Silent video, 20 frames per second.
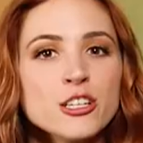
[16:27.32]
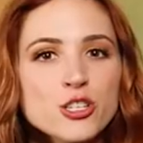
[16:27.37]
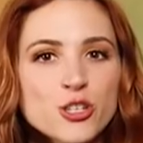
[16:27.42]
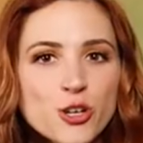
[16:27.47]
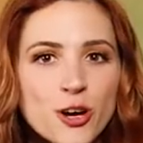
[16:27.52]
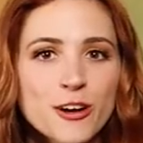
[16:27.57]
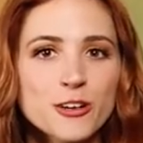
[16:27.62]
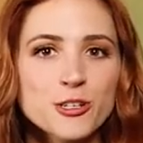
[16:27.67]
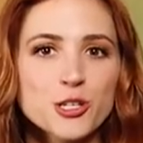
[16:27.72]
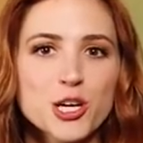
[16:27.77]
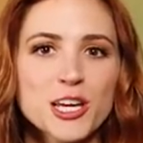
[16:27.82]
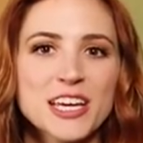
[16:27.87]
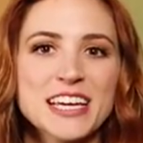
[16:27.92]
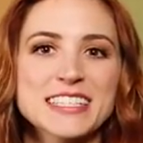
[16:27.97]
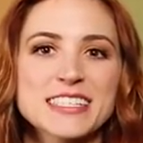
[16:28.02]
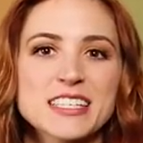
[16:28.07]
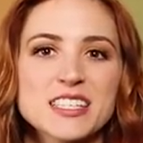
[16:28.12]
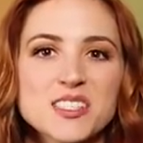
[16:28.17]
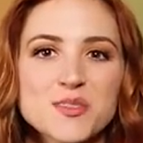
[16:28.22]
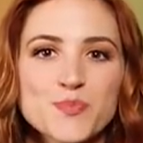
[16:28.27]
Charging
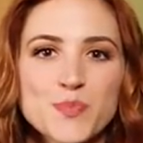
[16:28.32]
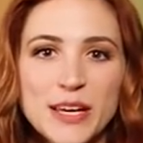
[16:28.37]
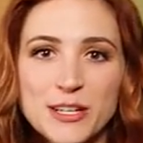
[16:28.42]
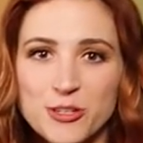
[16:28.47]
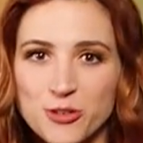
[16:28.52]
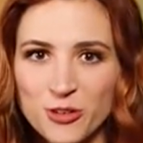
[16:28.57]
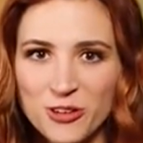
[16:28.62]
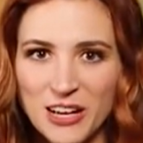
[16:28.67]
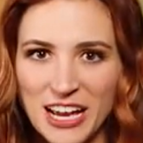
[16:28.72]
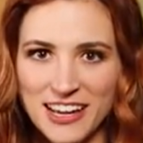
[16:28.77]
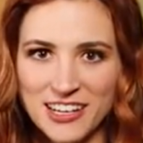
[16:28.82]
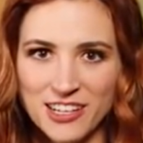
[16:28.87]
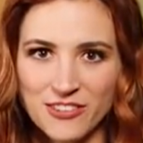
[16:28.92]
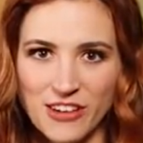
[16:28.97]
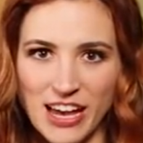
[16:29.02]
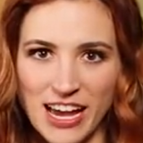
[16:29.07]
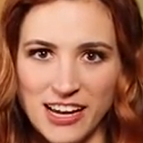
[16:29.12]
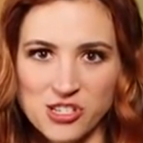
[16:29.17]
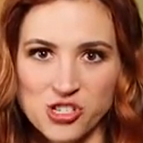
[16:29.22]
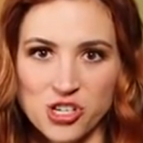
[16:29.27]
is a special kind
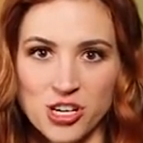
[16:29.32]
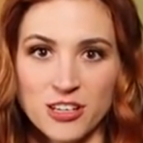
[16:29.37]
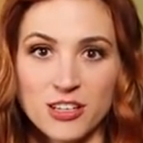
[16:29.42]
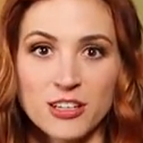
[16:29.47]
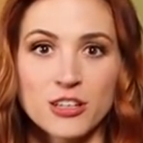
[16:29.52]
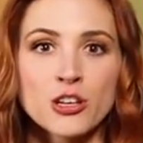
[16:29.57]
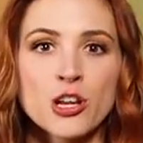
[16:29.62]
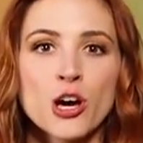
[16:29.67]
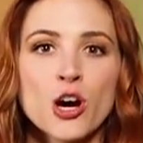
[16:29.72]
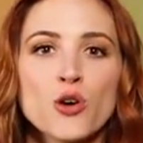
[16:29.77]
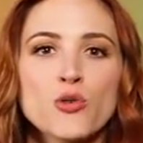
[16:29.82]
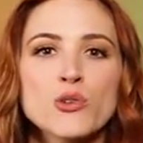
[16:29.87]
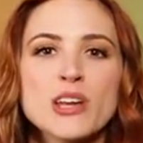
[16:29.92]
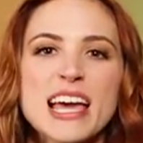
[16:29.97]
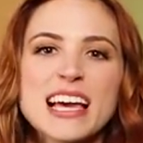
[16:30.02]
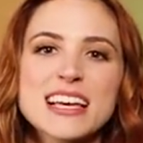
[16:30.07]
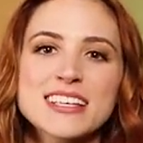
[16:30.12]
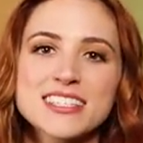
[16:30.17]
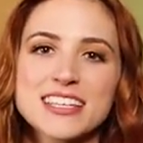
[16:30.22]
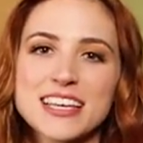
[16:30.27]
of action known
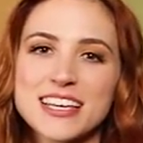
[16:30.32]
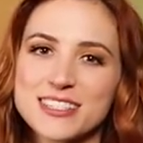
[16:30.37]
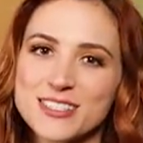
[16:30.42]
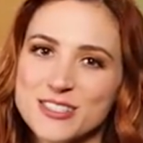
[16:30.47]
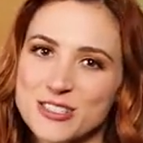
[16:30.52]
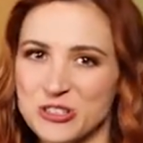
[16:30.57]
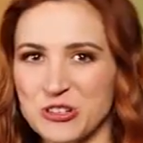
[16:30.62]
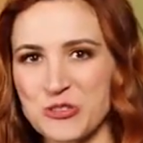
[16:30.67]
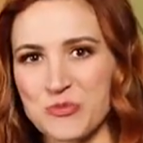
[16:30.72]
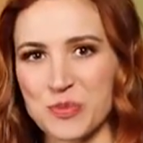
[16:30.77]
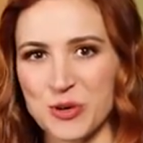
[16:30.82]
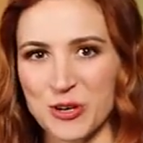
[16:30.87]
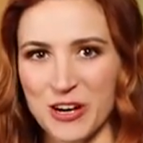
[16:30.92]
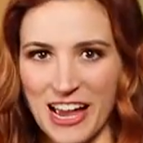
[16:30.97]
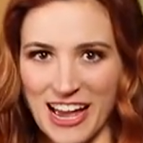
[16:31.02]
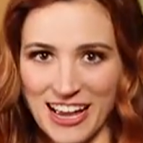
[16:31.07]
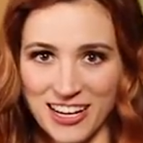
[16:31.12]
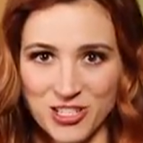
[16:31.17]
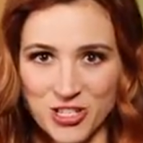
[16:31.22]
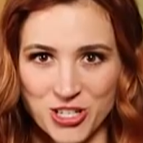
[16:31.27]
as a super
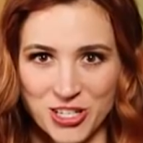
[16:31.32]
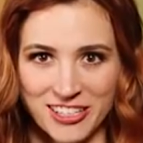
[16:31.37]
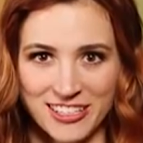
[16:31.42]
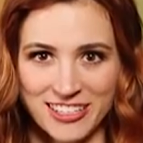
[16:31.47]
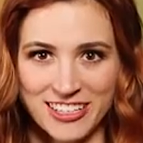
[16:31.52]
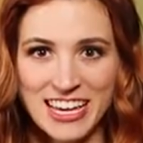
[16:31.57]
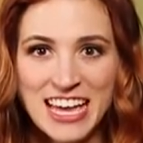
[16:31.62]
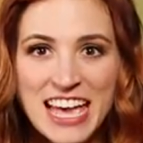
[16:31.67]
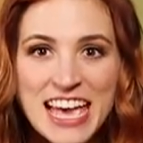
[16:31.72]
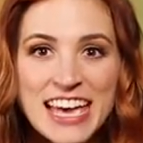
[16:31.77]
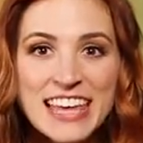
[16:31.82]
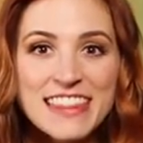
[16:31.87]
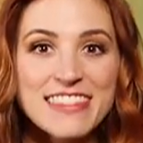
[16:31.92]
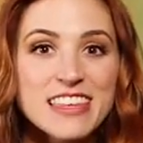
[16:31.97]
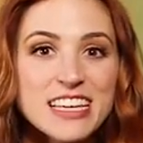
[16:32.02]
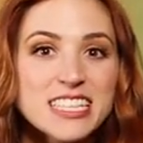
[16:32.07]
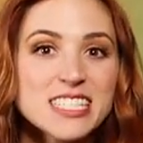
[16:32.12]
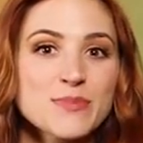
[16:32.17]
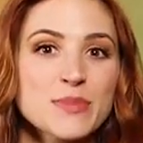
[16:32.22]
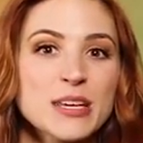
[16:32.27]
action.
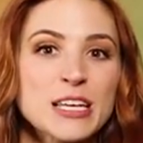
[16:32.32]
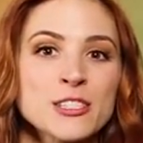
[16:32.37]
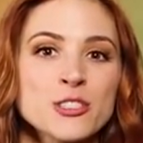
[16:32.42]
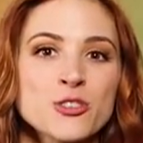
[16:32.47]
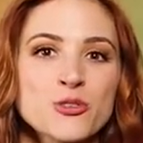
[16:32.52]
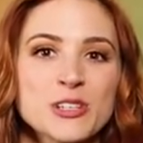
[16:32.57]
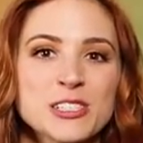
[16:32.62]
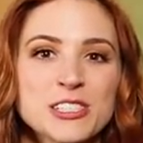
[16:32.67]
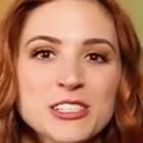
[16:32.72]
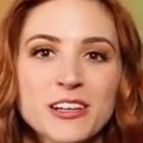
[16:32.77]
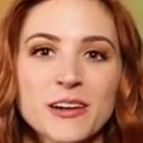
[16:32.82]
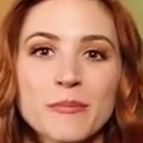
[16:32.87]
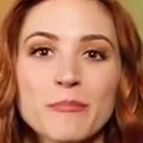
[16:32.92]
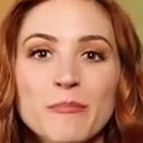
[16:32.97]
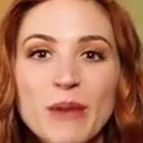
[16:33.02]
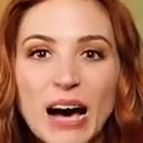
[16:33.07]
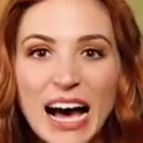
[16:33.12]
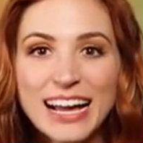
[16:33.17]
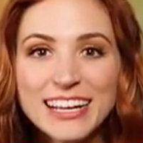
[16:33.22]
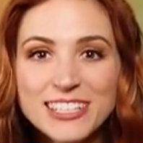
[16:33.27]
This means you get to
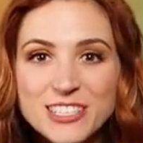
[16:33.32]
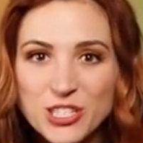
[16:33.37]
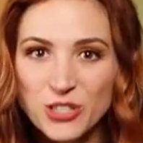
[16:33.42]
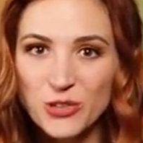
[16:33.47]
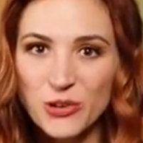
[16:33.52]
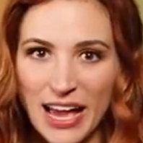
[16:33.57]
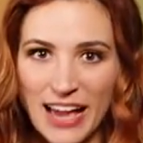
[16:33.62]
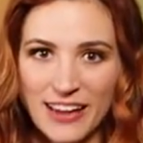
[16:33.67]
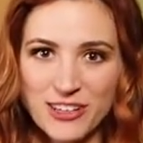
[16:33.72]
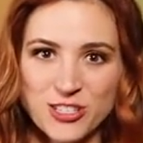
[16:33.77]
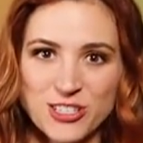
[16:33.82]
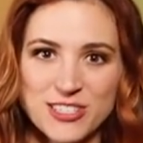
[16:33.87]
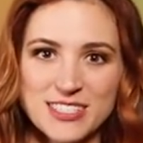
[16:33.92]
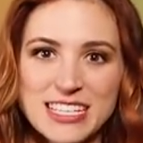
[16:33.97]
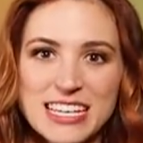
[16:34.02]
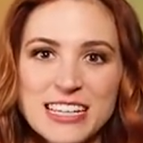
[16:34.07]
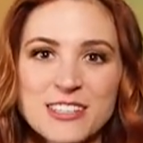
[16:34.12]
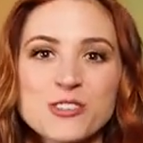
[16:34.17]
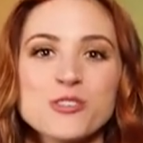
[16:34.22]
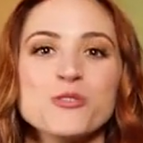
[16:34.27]
combine two
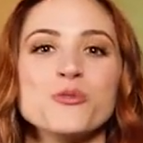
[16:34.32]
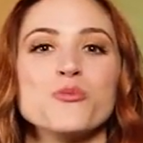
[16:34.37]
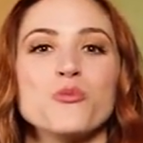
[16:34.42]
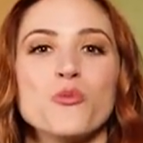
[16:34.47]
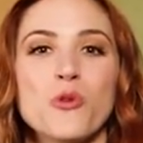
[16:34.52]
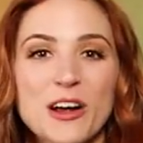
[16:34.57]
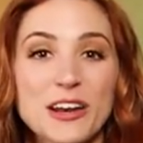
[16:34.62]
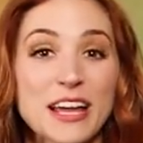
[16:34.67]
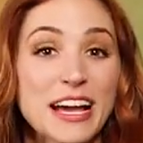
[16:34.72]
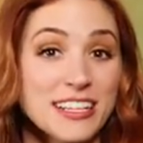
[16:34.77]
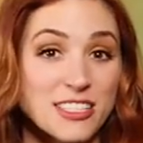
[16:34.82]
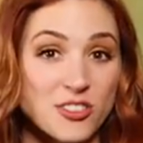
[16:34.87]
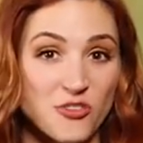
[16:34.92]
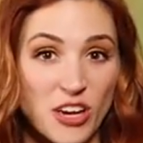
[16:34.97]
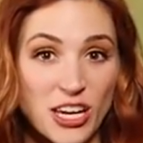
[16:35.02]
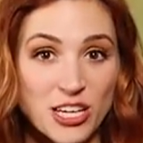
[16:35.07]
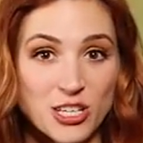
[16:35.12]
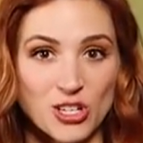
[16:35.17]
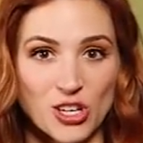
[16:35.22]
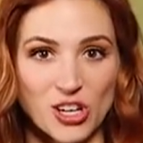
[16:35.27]
actions into one
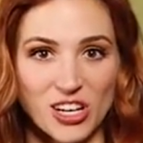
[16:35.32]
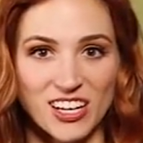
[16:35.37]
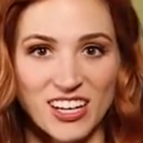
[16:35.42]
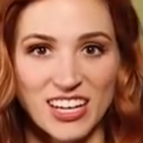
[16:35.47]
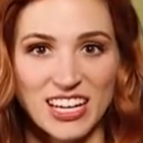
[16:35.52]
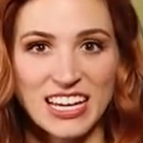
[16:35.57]
activation.